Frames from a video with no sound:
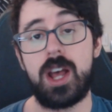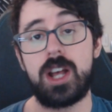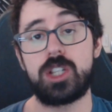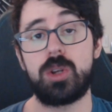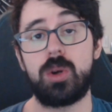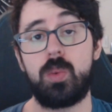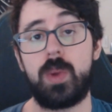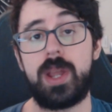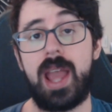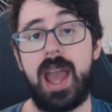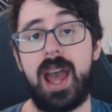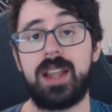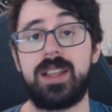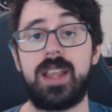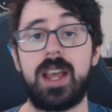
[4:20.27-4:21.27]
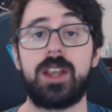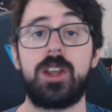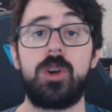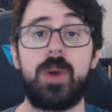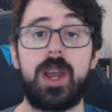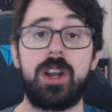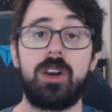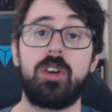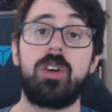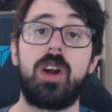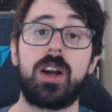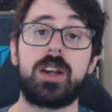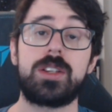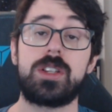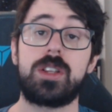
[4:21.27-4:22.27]
So we had Deku and
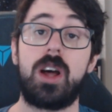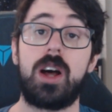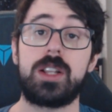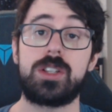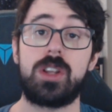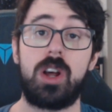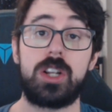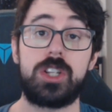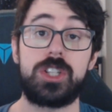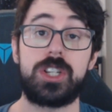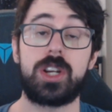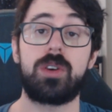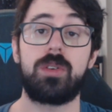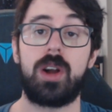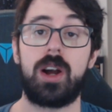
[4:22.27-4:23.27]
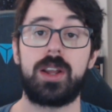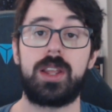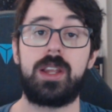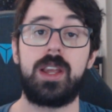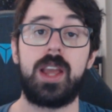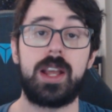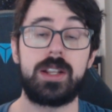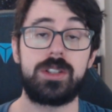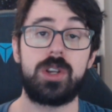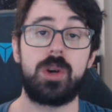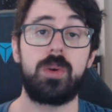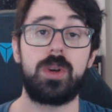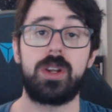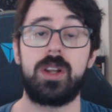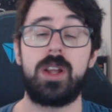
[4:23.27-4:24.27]
Uraka's thoughts on Shigaraki and
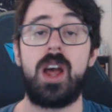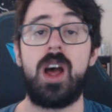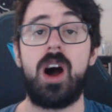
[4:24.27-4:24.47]
Toga,